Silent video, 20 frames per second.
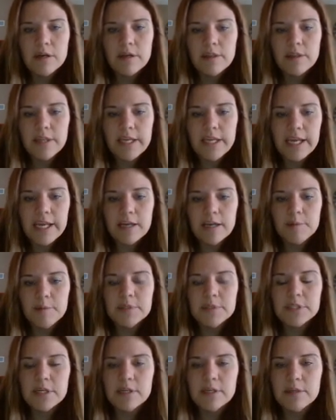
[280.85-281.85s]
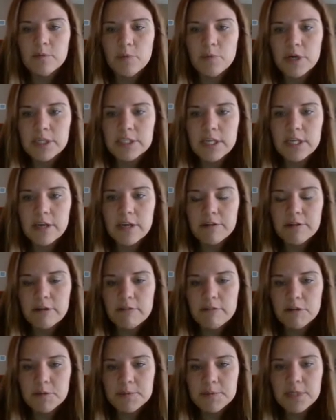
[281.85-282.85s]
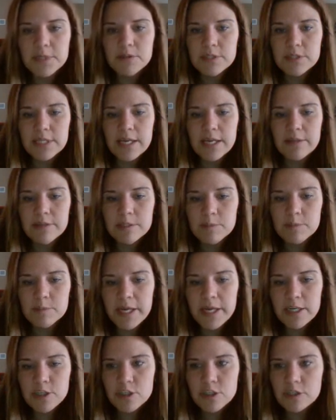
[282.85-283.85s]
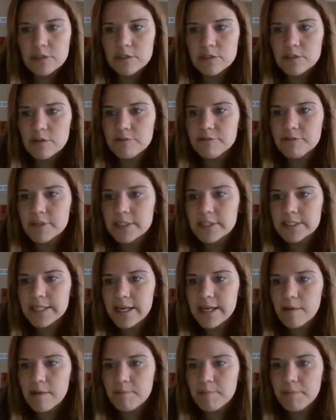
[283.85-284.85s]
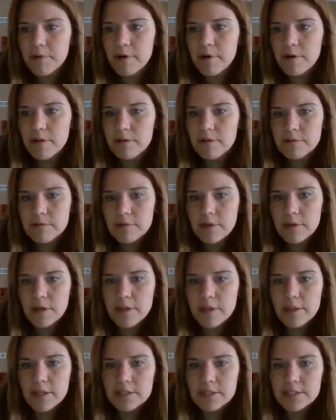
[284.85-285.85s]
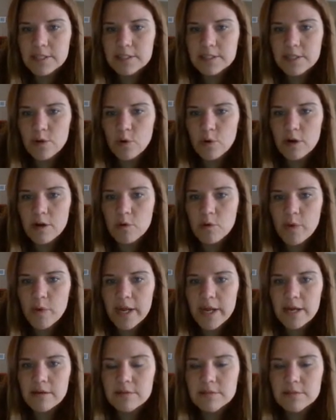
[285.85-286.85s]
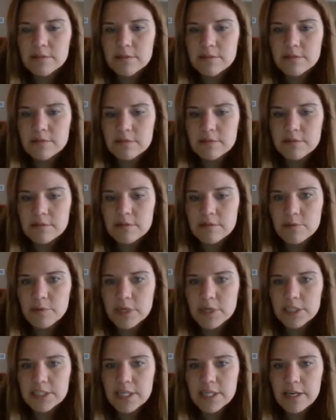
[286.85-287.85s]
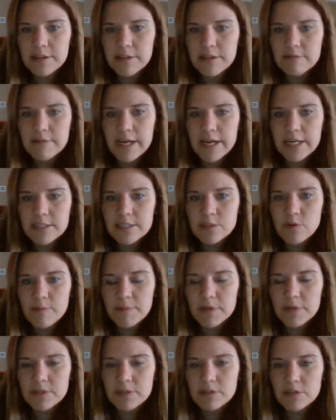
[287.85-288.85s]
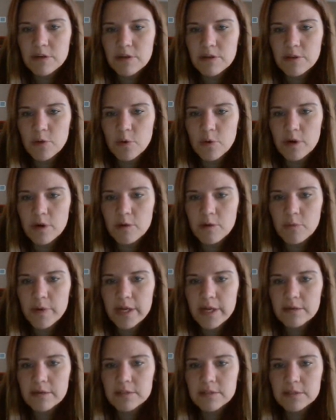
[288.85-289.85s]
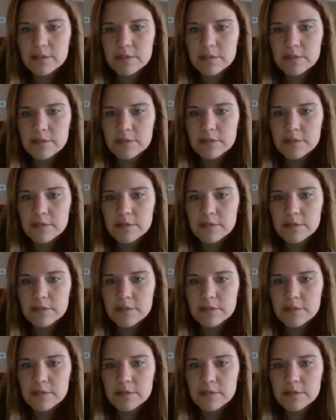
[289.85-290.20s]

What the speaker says: the animals that work together in groups that you see on this page. So for example, it says the orca whales work together, right? So I'm going to circle the orca whales.